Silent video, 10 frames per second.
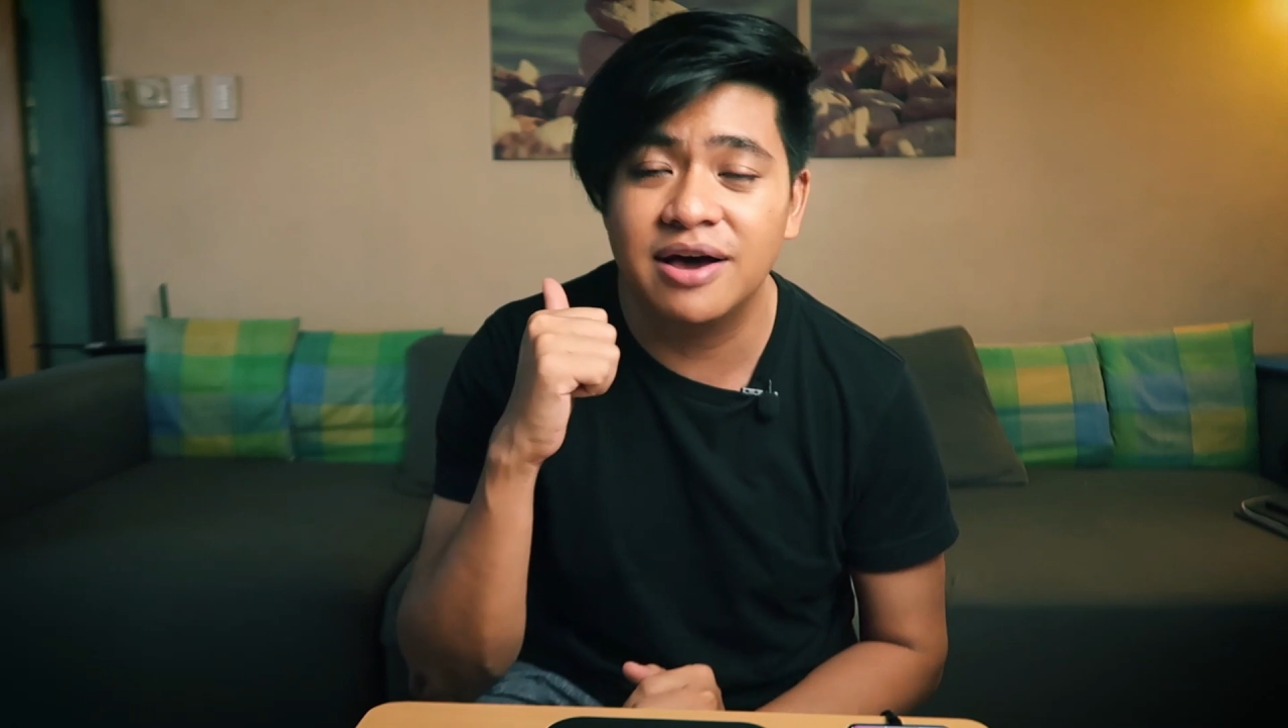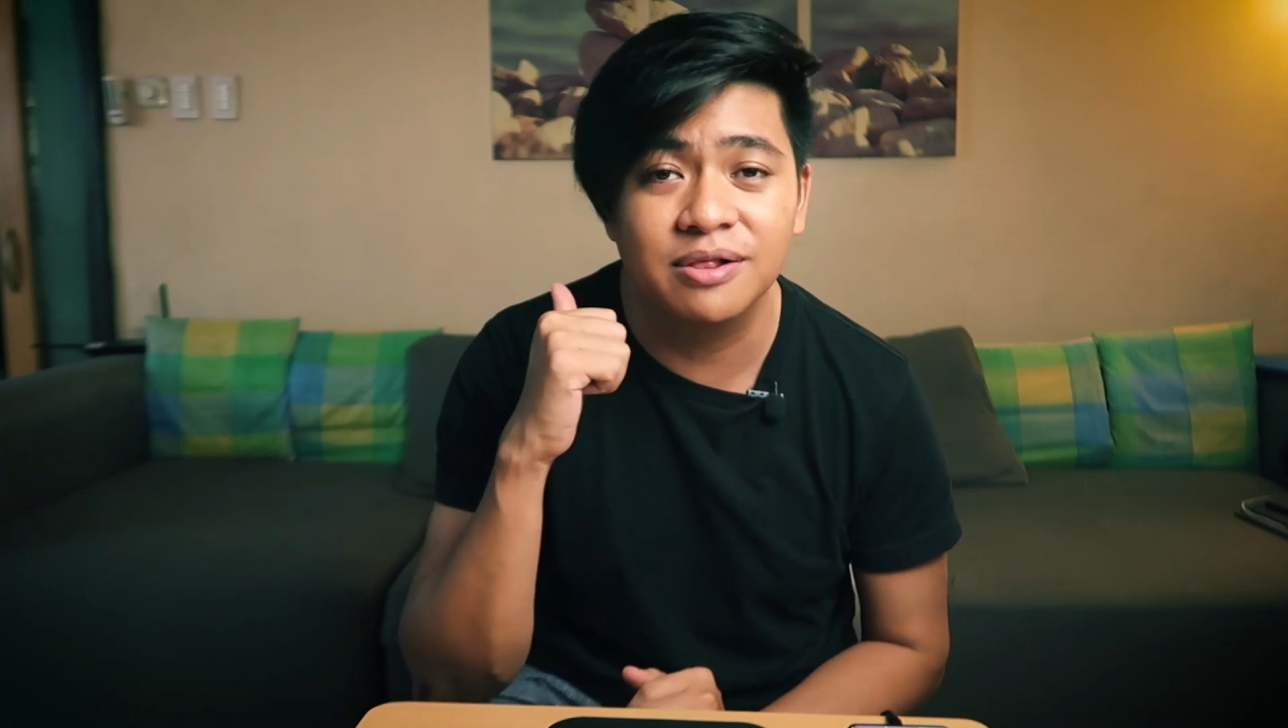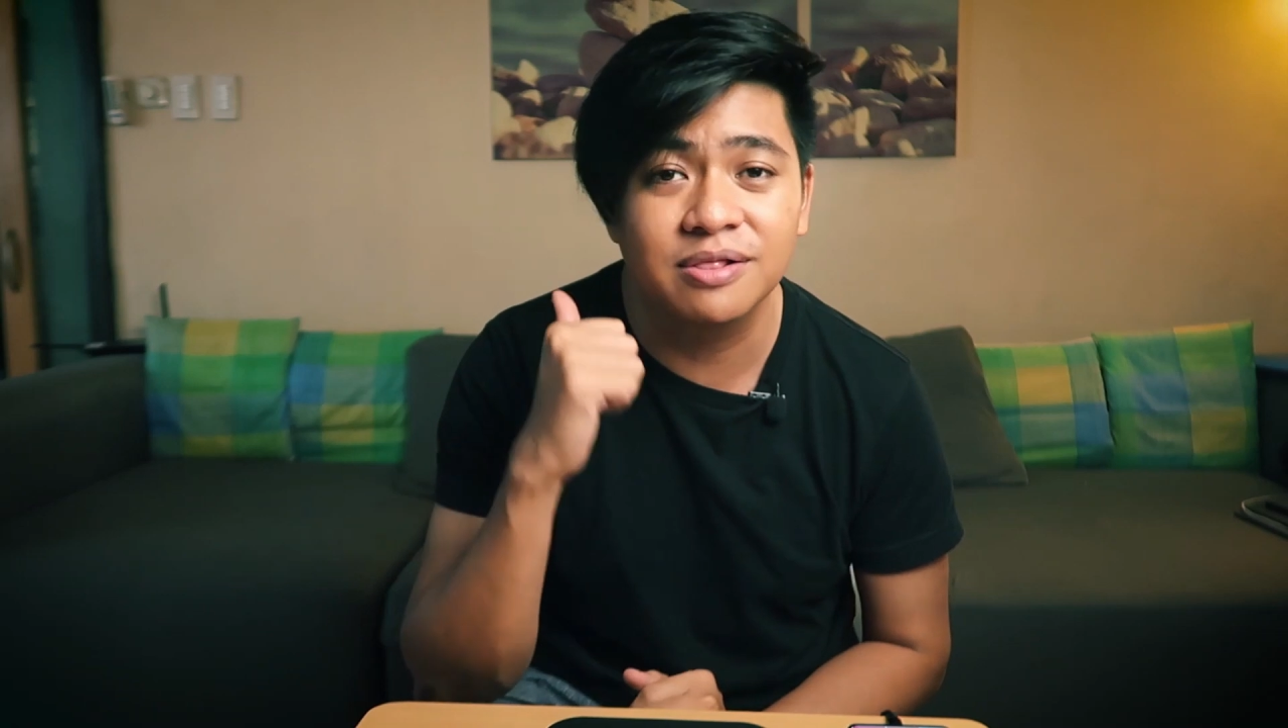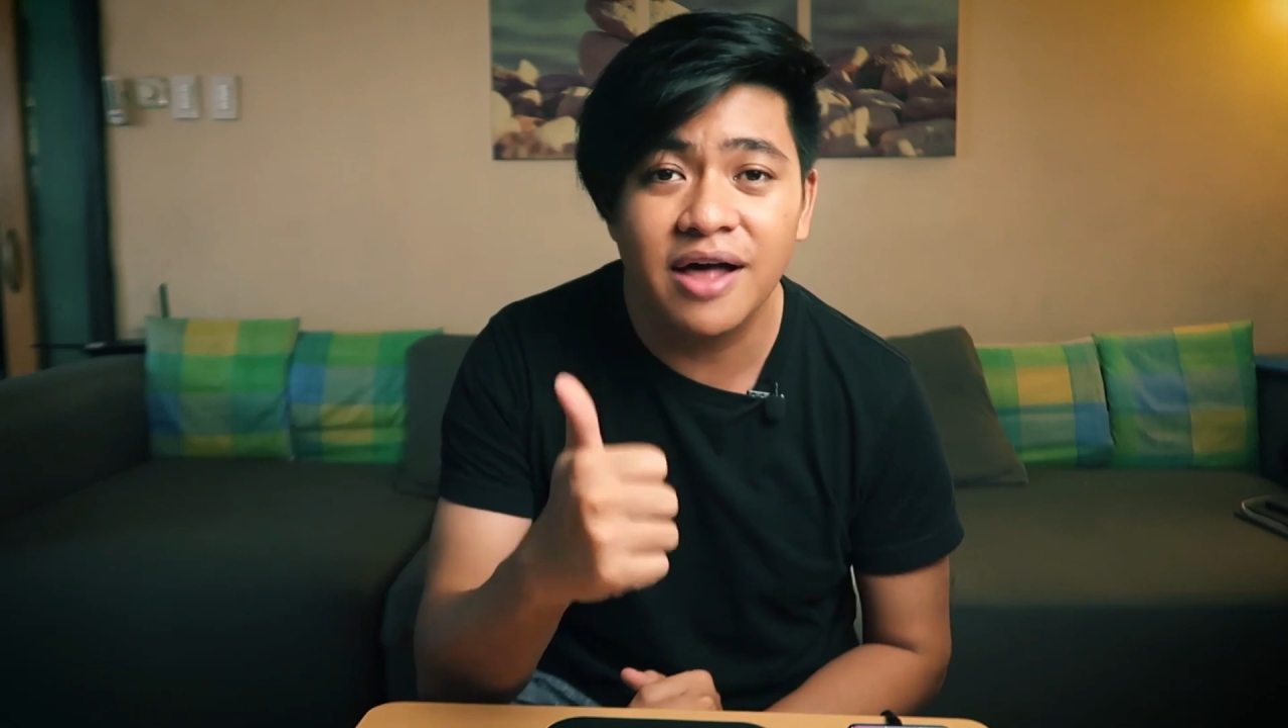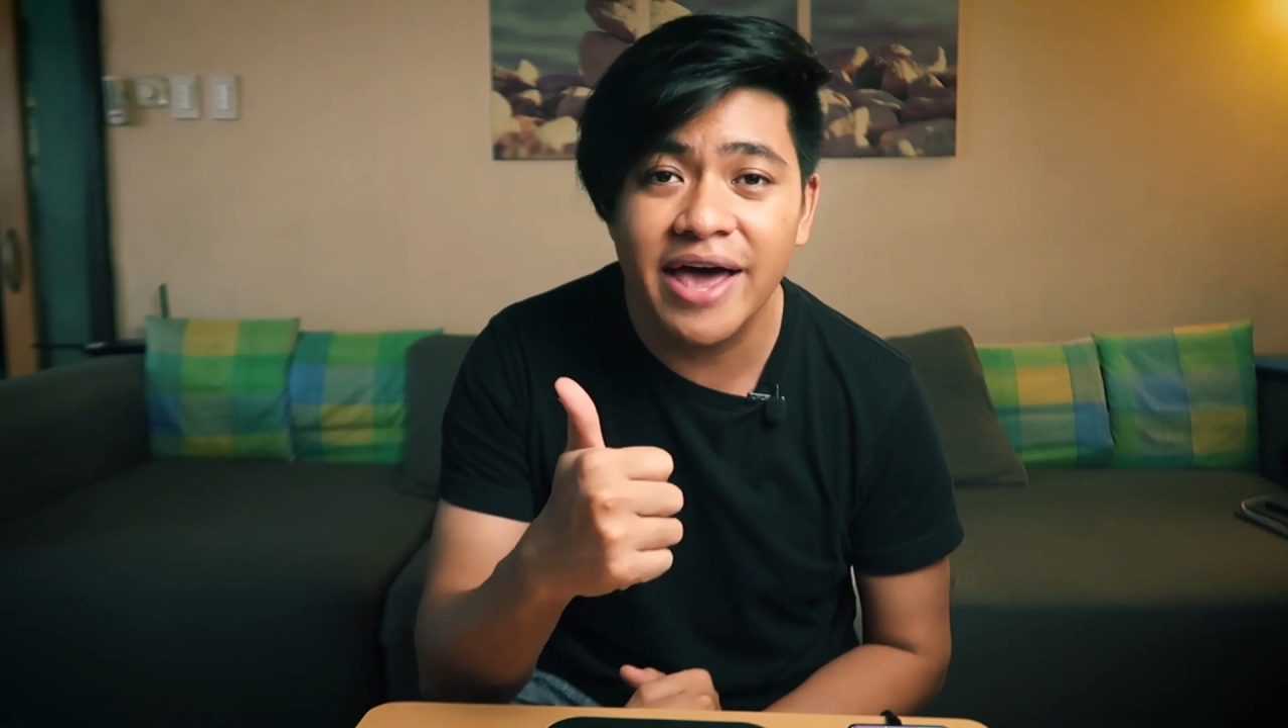a
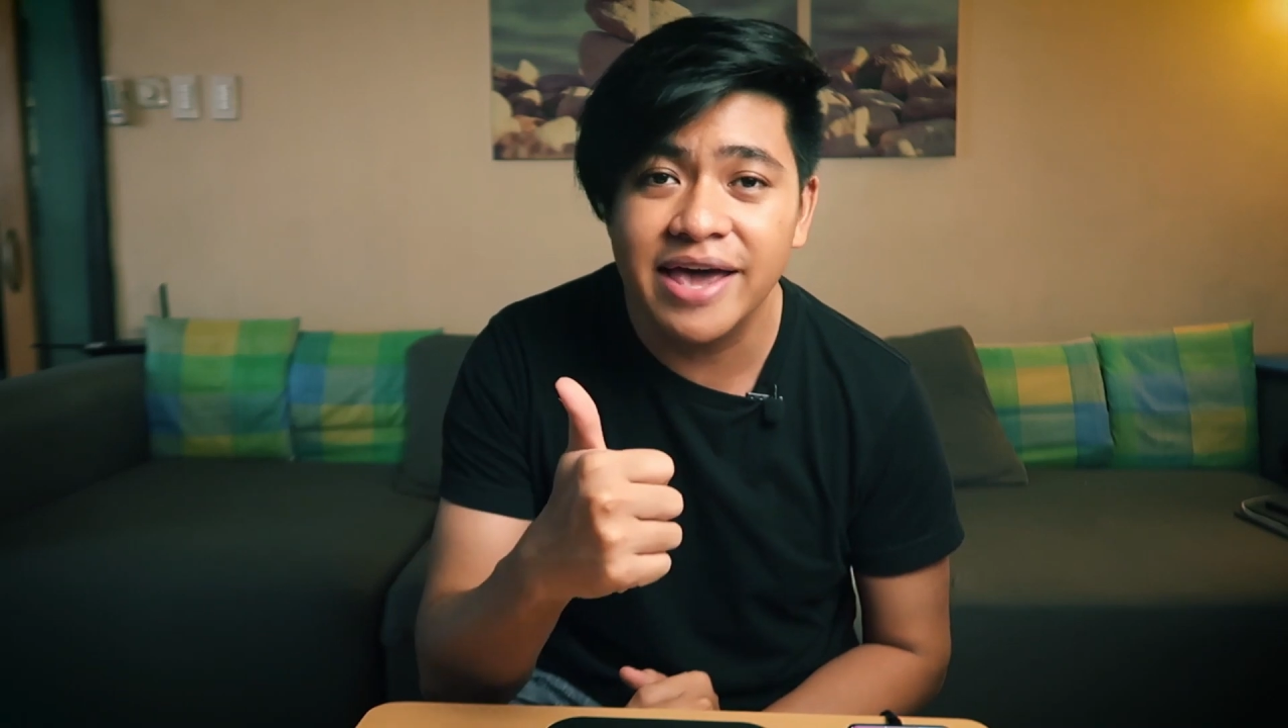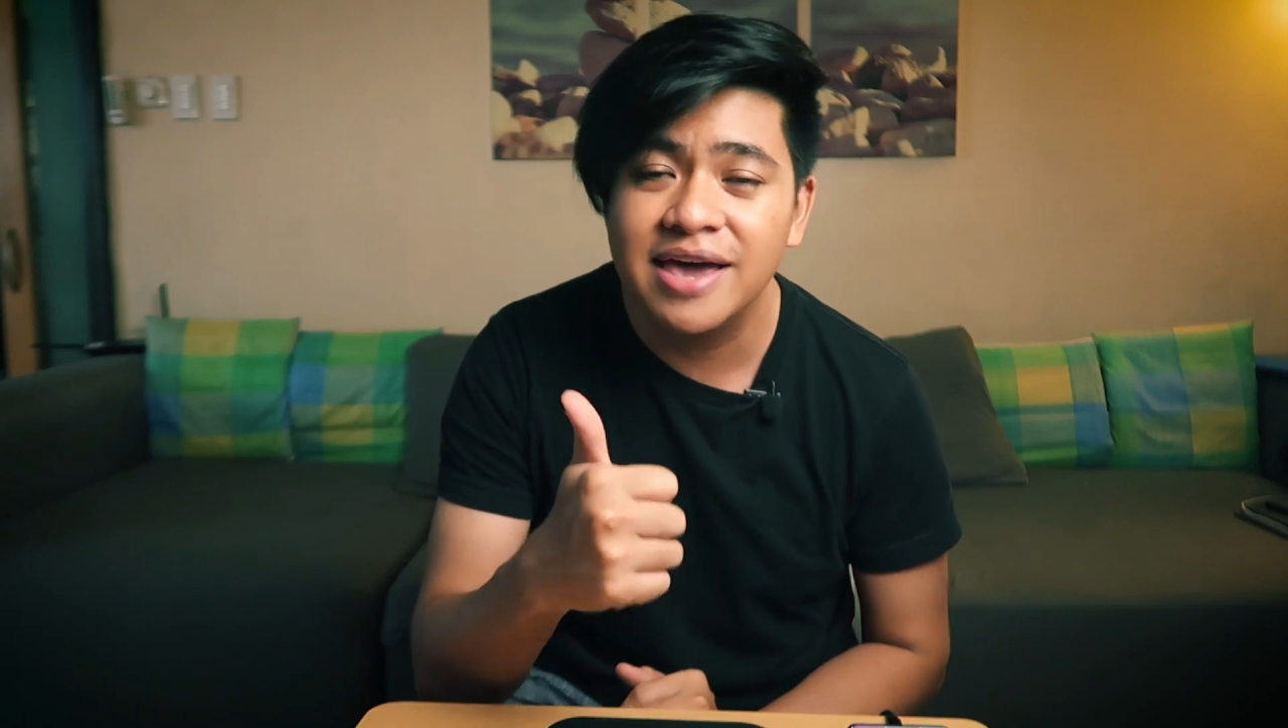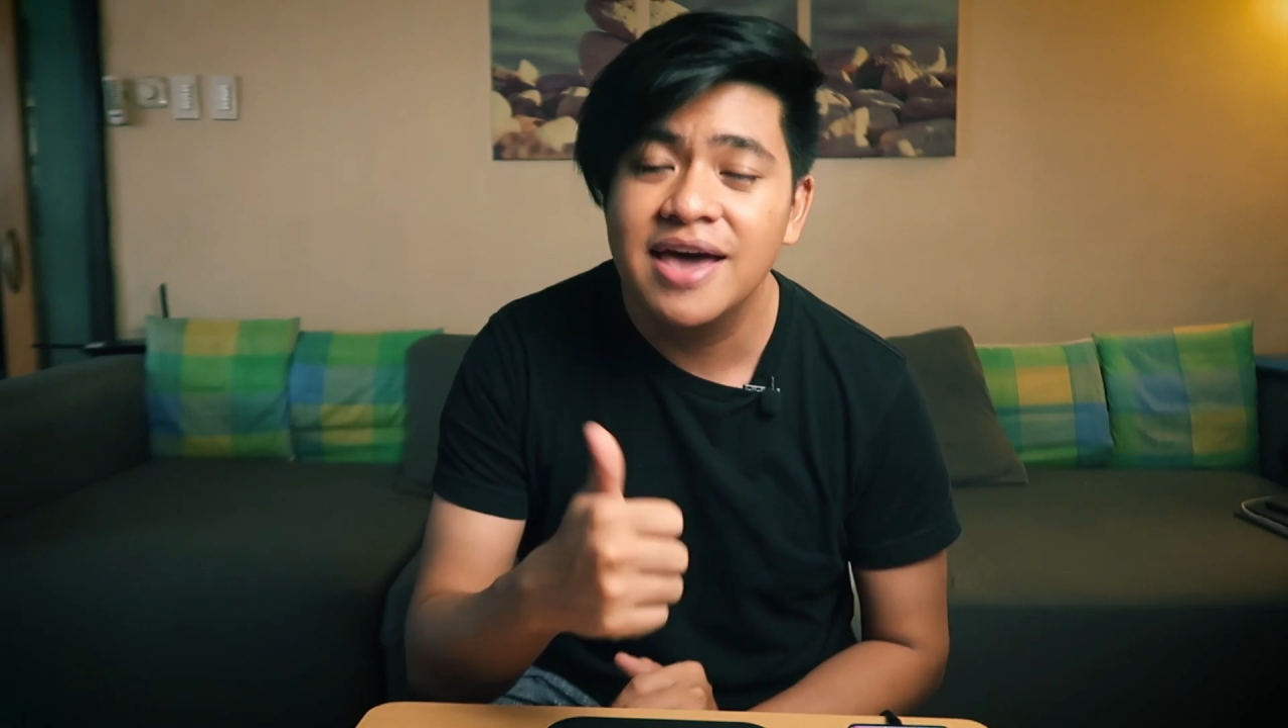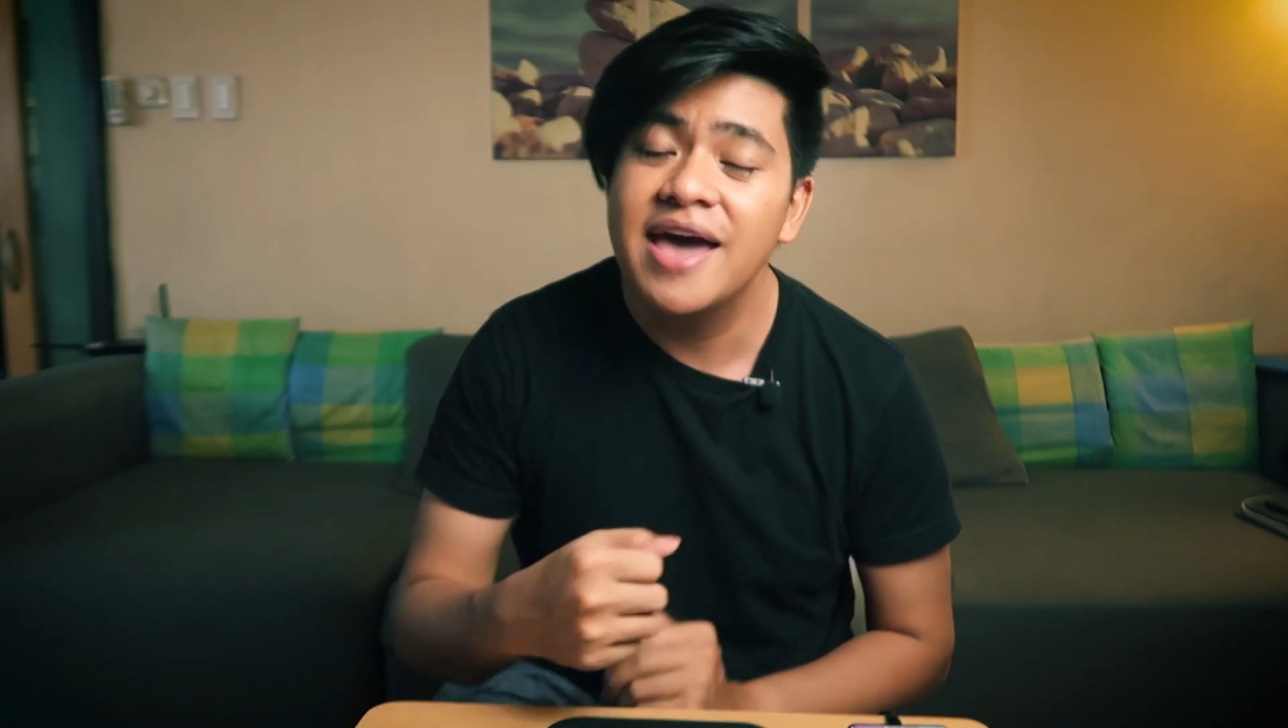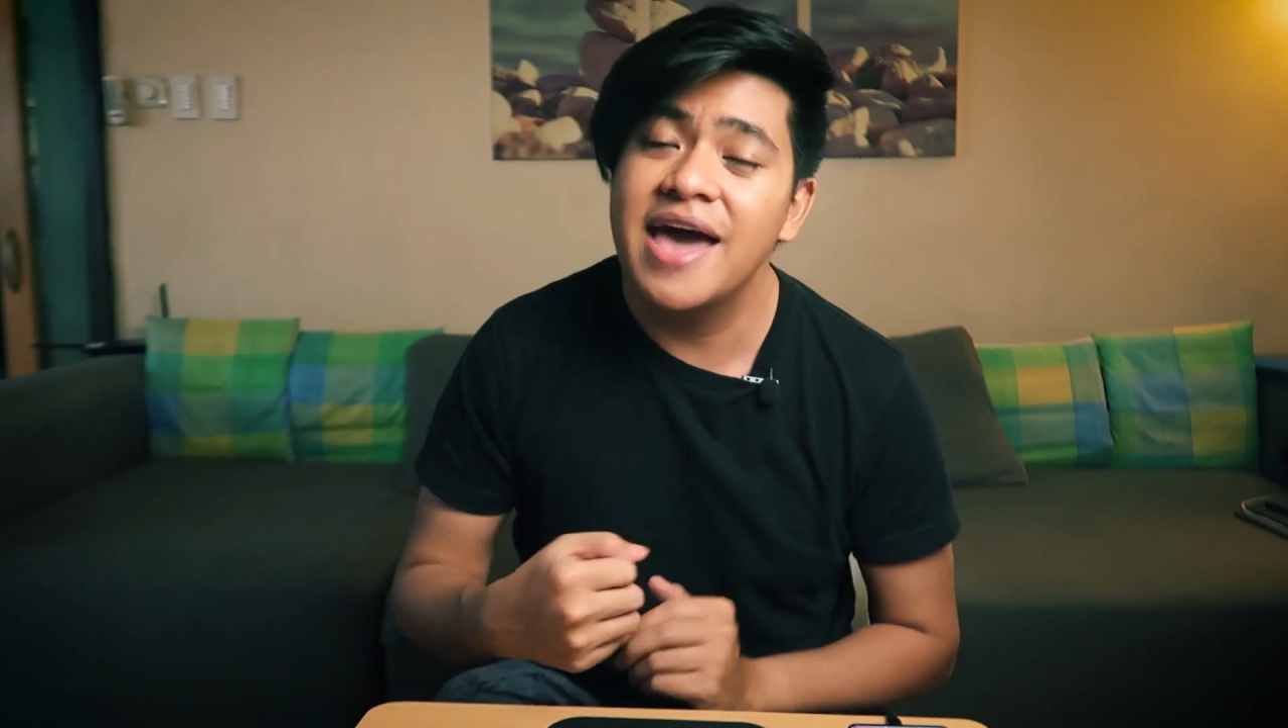like